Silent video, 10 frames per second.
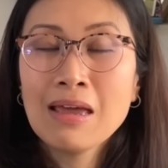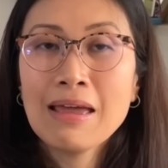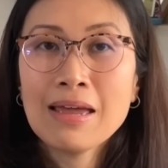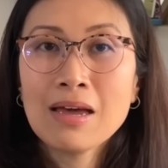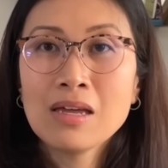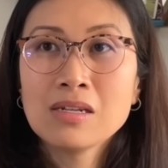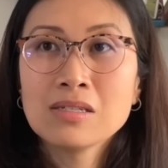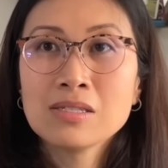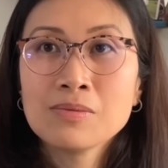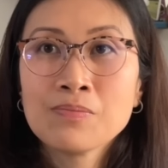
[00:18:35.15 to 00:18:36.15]
And
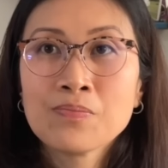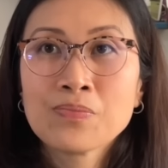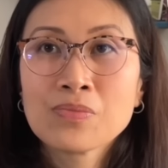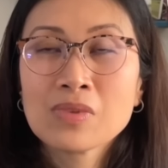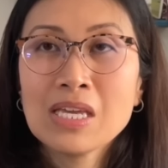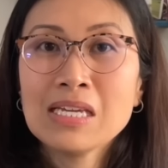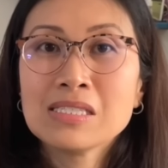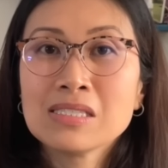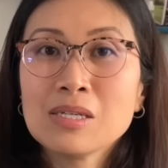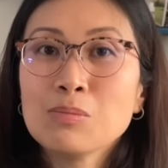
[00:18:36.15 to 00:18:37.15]

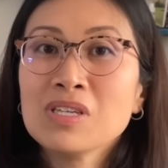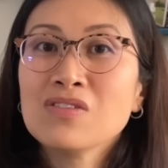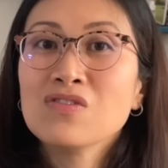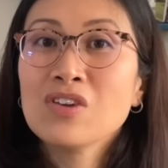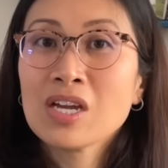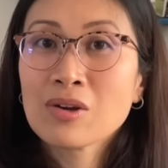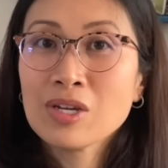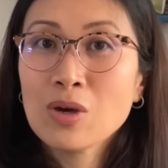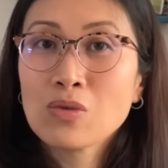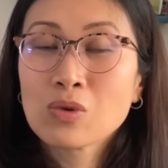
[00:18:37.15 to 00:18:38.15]
it can be
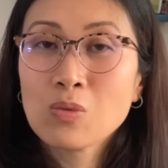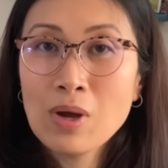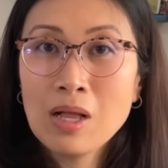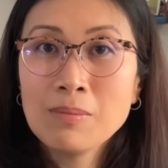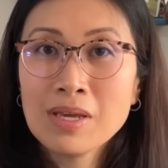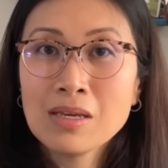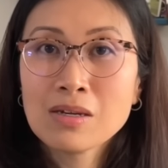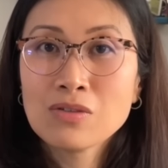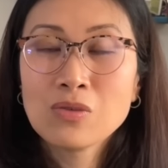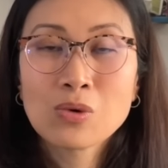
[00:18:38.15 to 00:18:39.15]
very
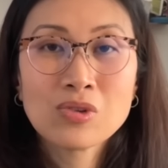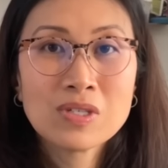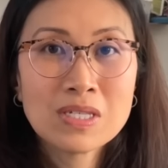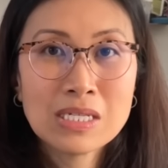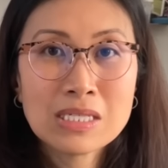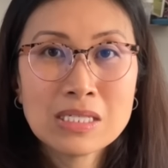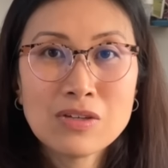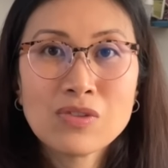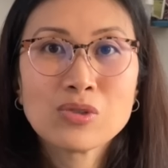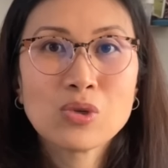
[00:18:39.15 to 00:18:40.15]
overwhelming for the senses
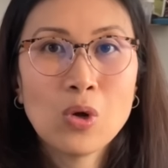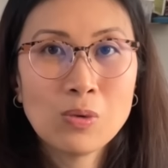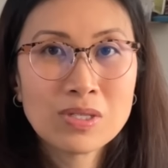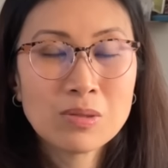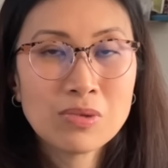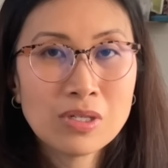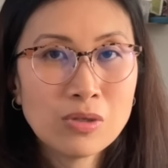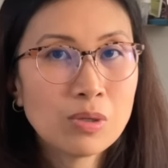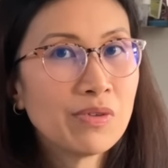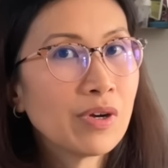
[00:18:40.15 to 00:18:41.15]
if there's always something new.
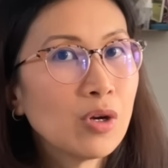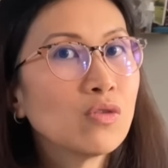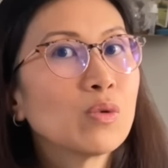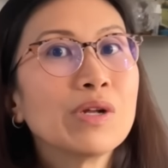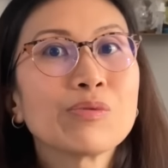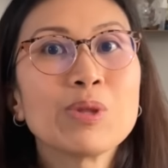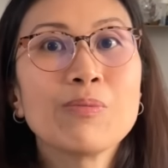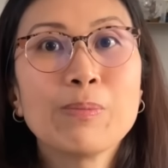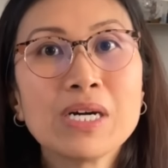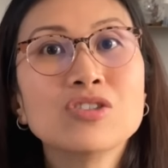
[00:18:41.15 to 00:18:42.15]
It can be very overwhelming for the
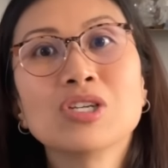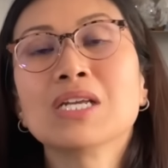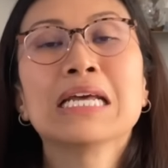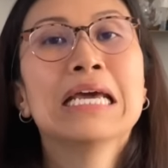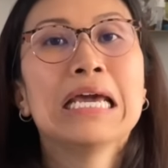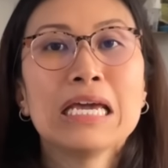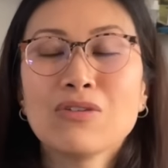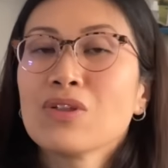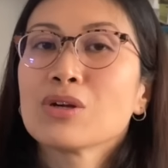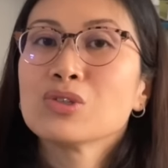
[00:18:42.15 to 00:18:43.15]
budget
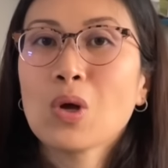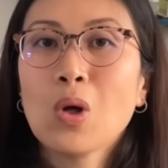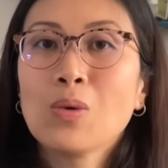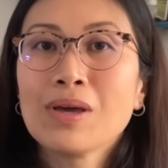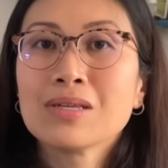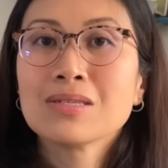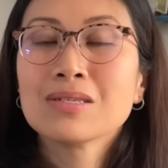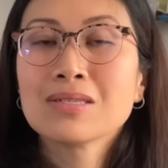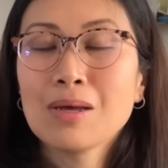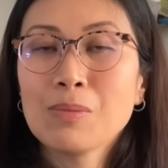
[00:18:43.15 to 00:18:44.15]
if there's always
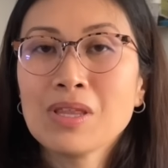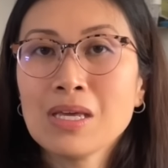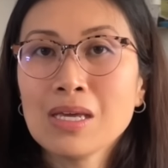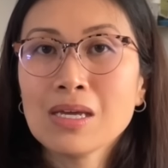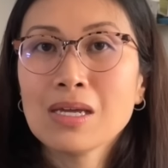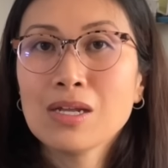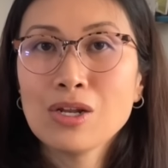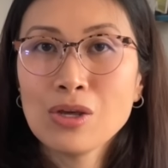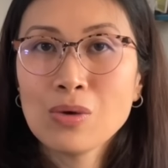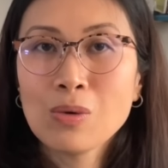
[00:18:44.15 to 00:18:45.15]
something
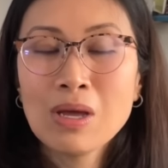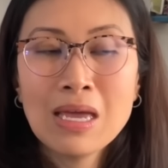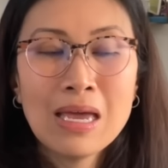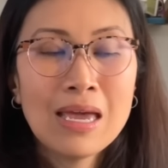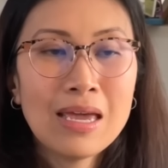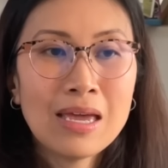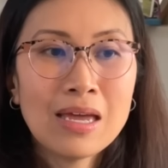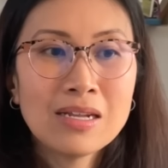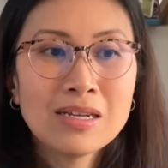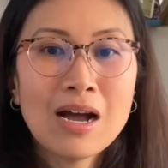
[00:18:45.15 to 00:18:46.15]
new.
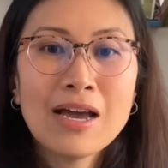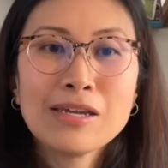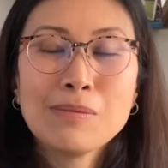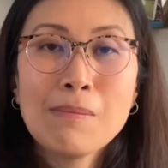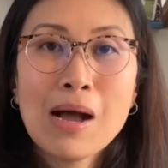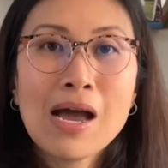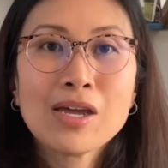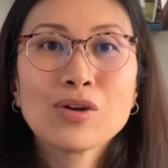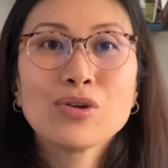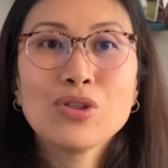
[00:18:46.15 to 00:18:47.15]
And I
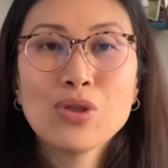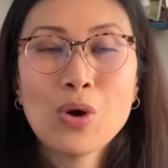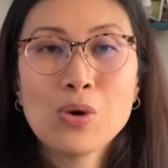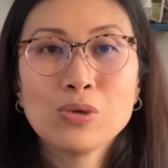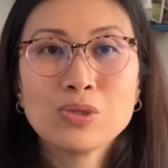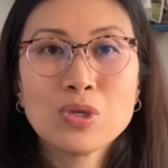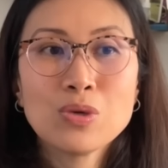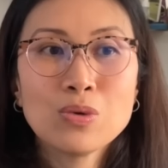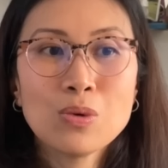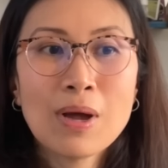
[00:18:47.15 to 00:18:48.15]
admire those
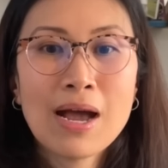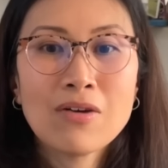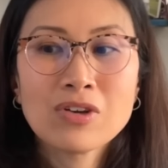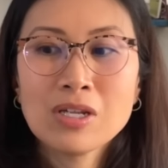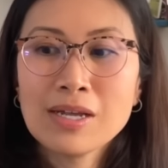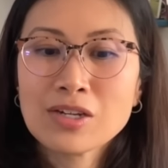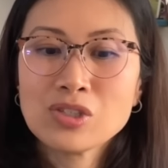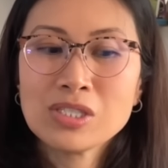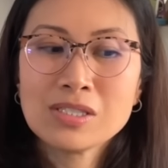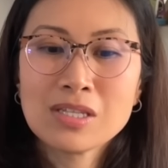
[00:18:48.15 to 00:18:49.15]
who have
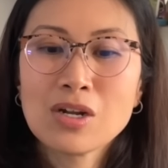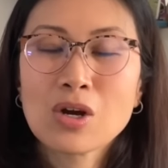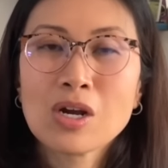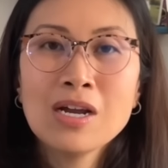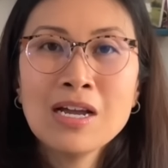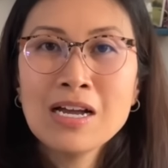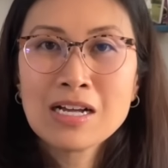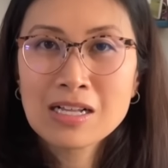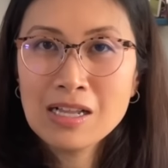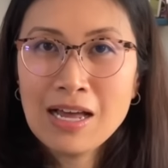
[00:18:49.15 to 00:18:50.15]
collections that are
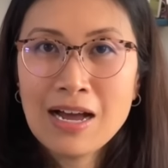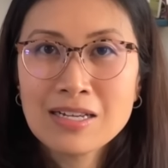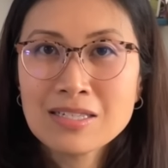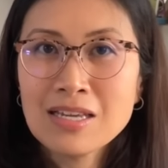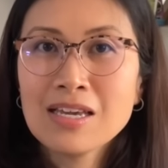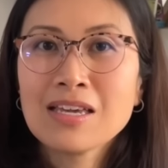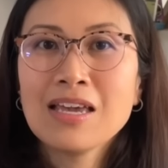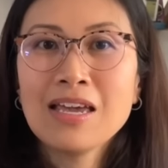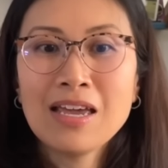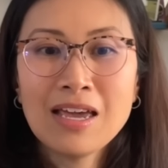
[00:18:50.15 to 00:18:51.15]
classic
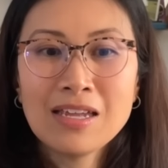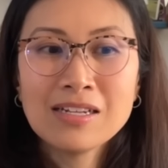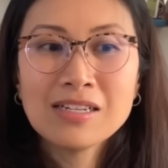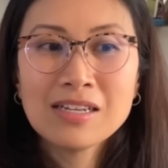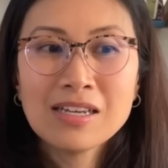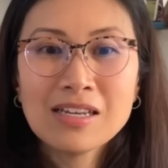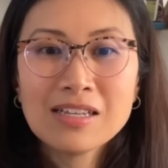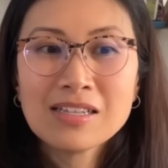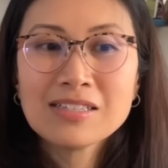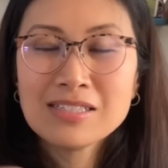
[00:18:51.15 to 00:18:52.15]
and
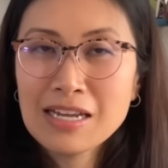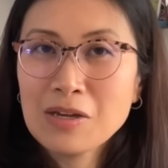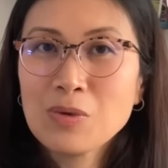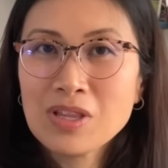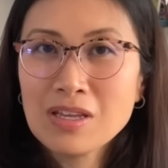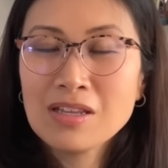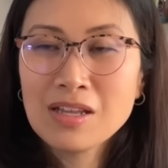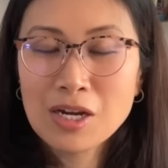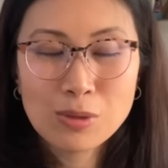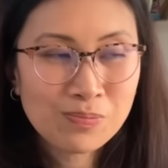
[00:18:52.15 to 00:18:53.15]
stay within
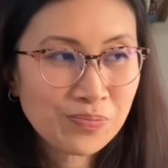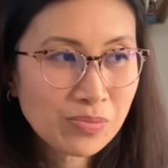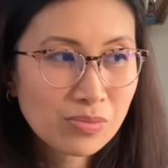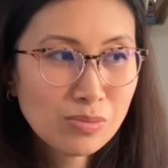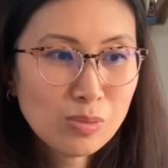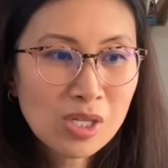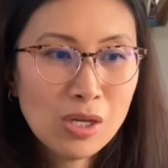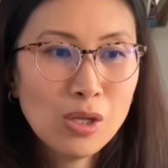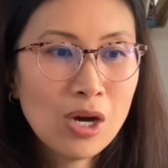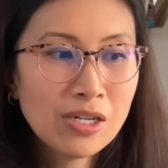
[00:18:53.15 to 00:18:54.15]
their
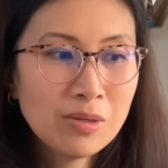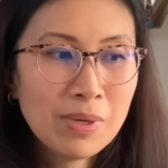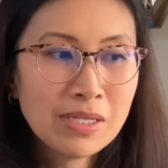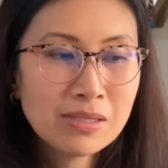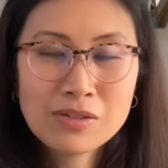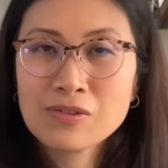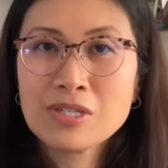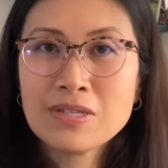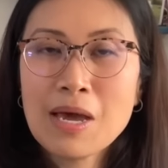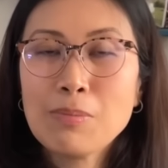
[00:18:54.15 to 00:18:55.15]
allotted pens. Like, for
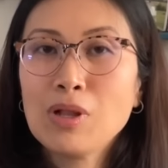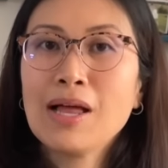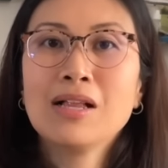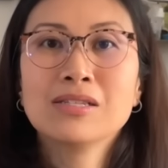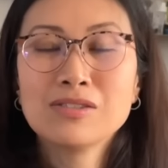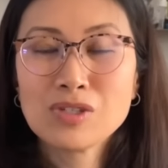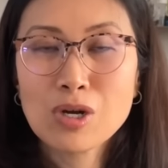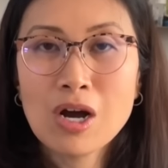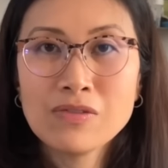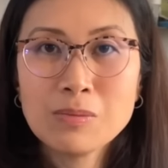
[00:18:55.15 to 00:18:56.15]
example, Helen of the
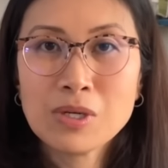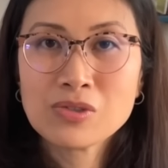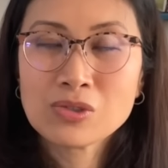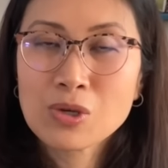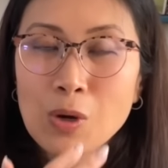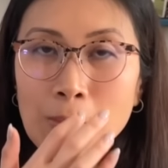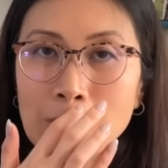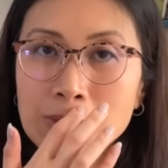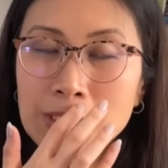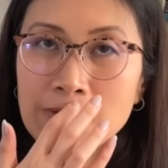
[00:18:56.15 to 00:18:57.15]
Coffee Monsters Co.
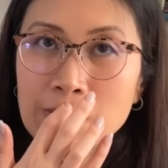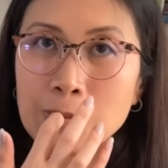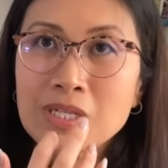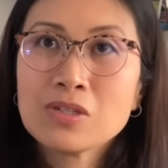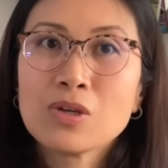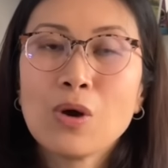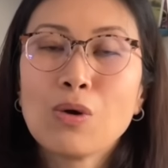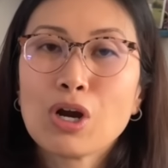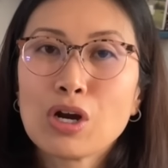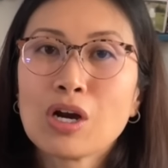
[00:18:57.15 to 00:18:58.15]
posted a few weeks
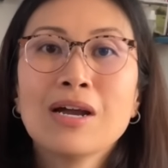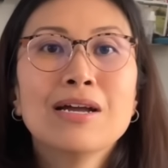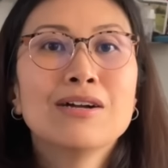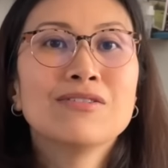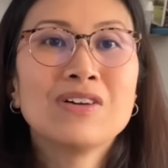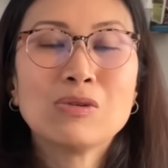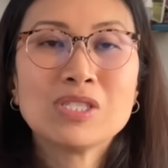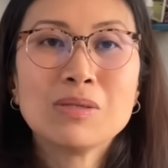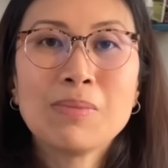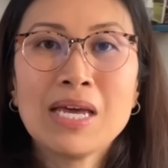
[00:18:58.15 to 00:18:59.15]
ago her
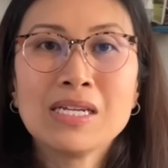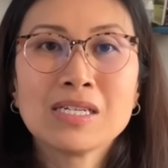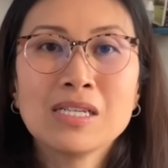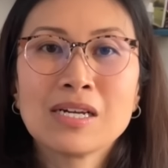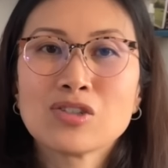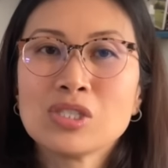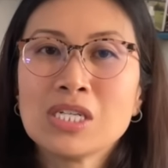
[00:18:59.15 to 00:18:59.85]
fountain pen collection,